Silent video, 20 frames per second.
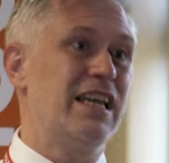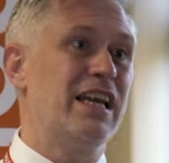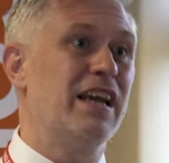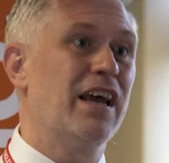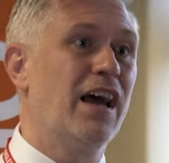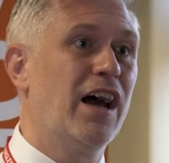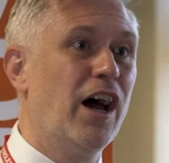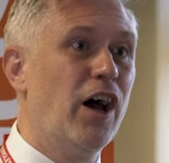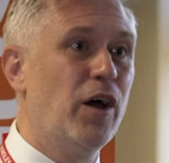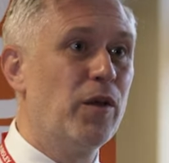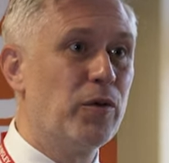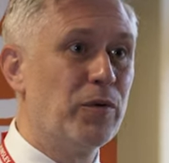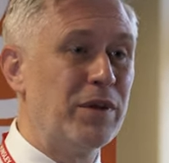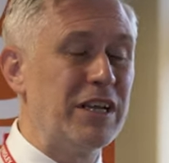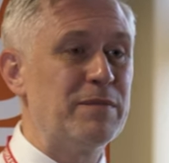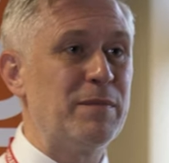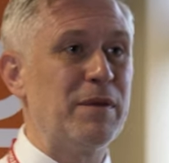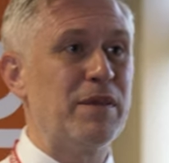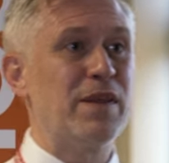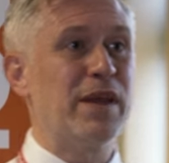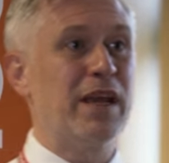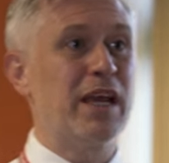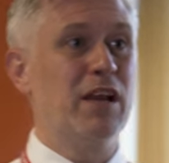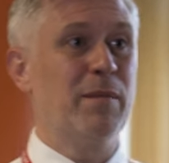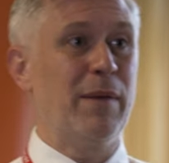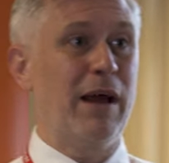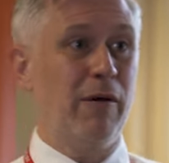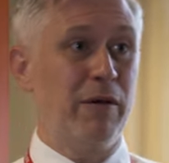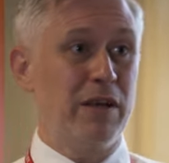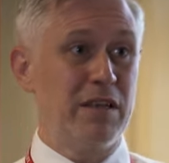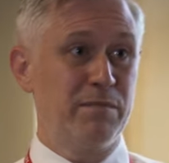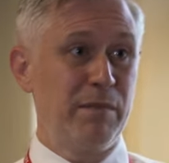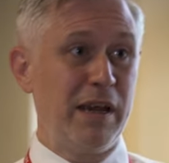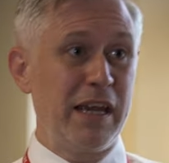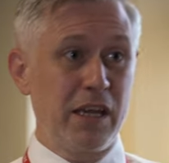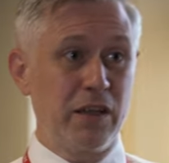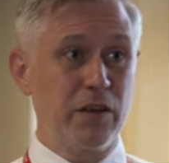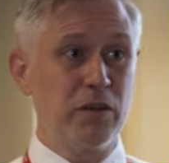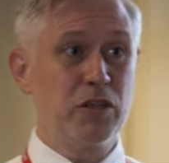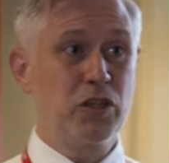thing uh, you'll need to be thinking about is
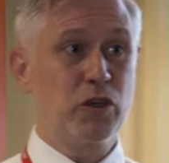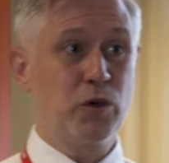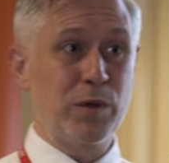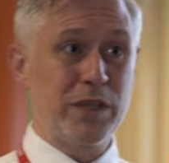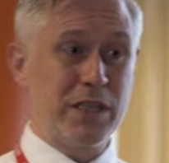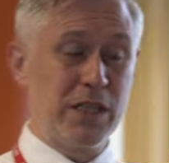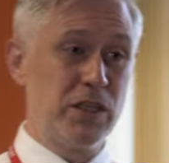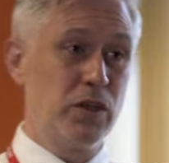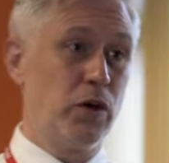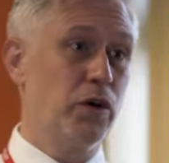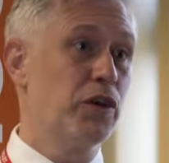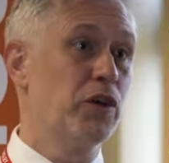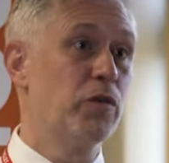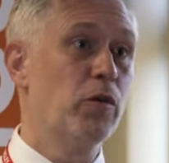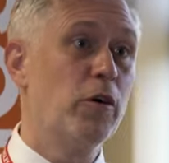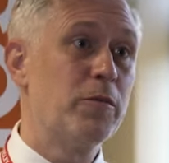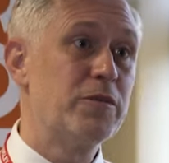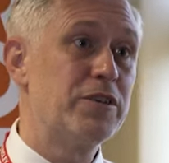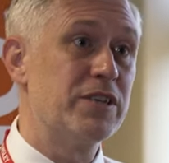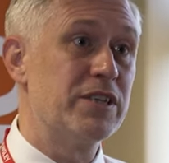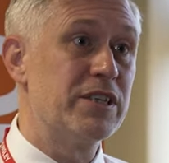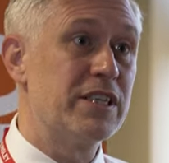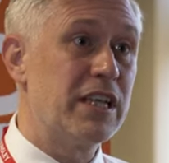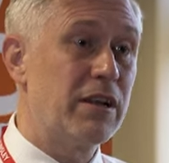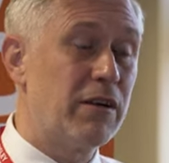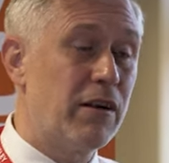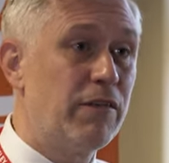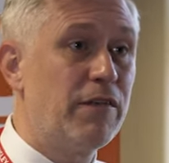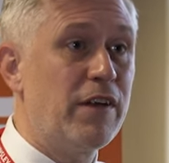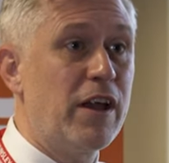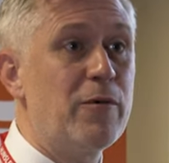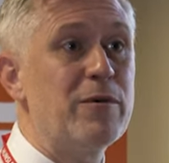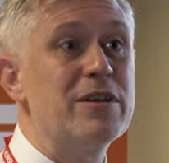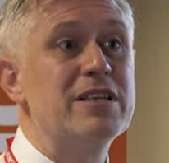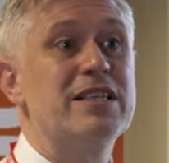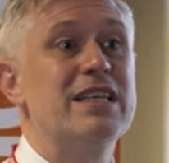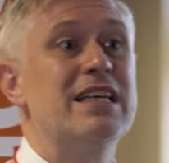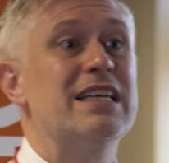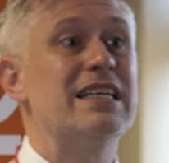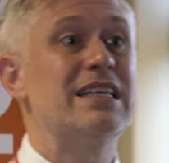making those choices on your options. So there are
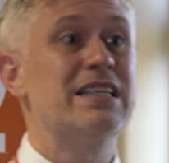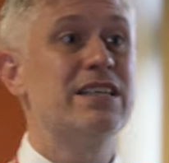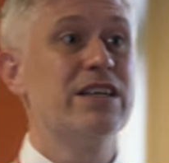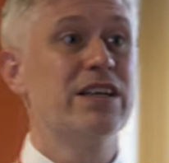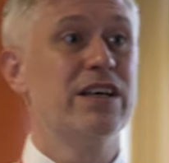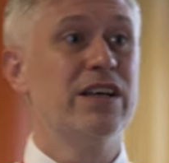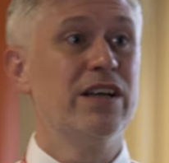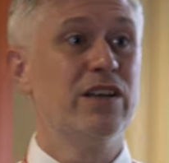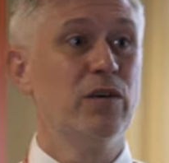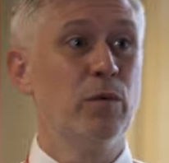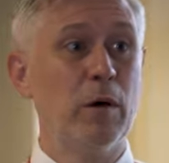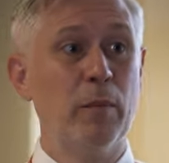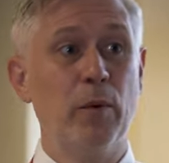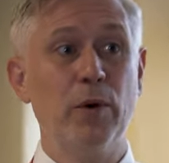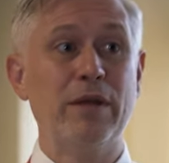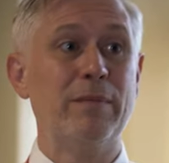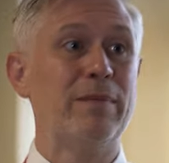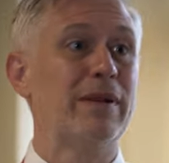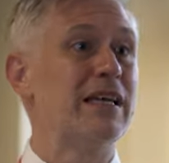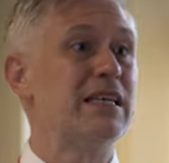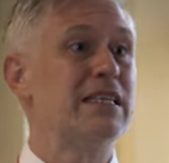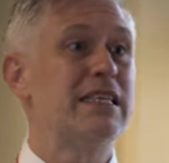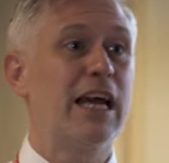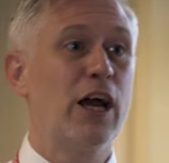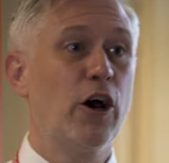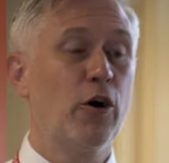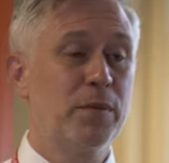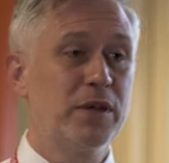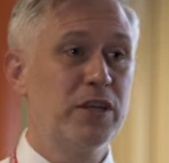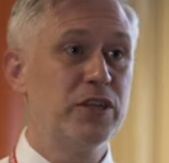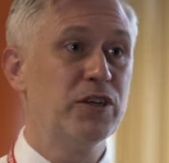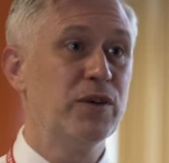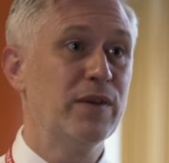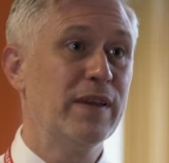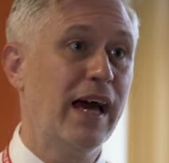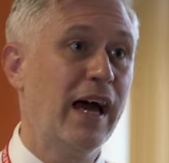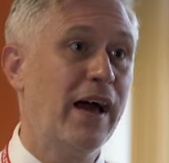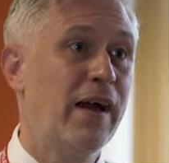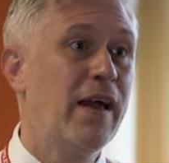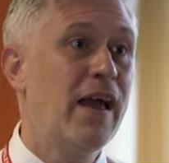various things to, that we'll put in place to help you do
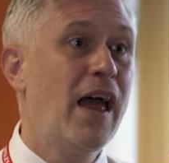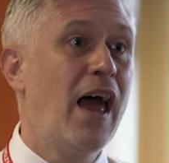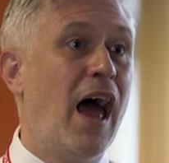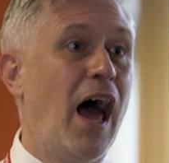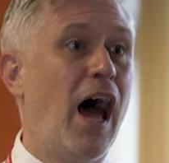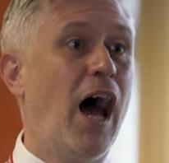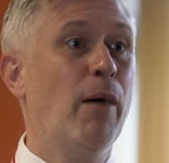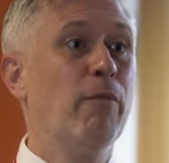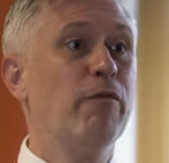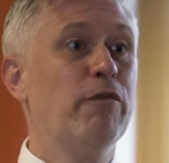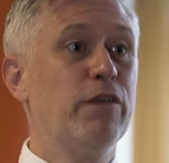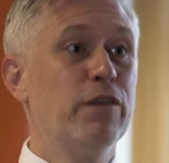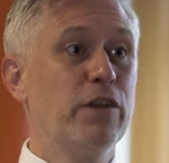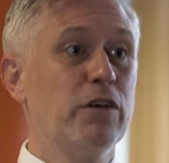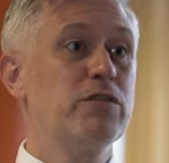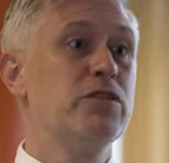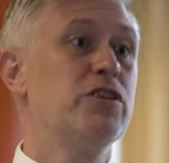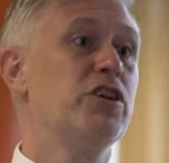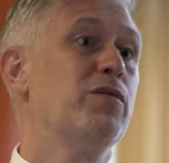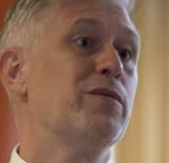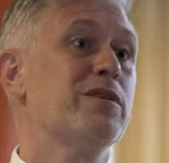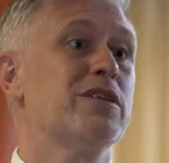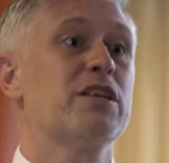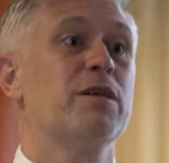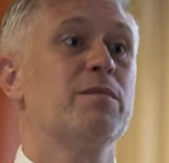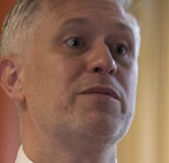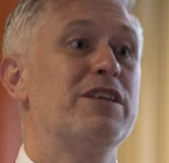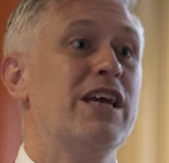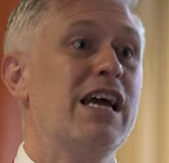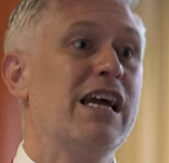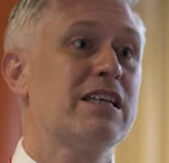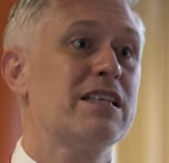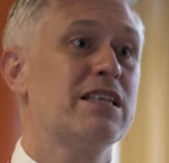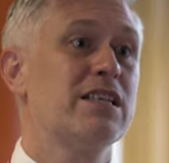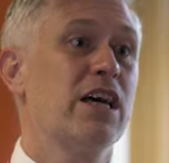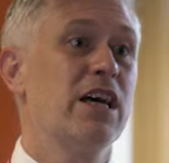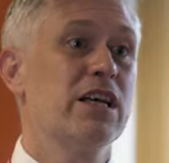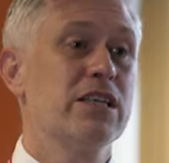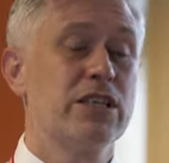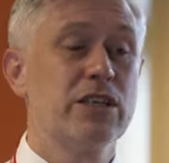that. Um, for those newer
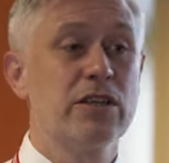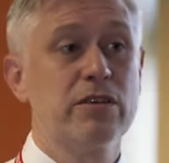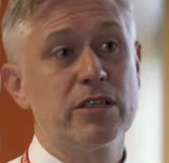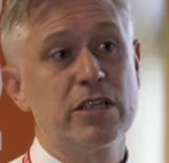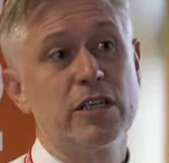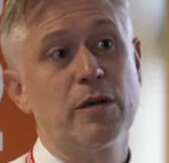subjects, uh, so those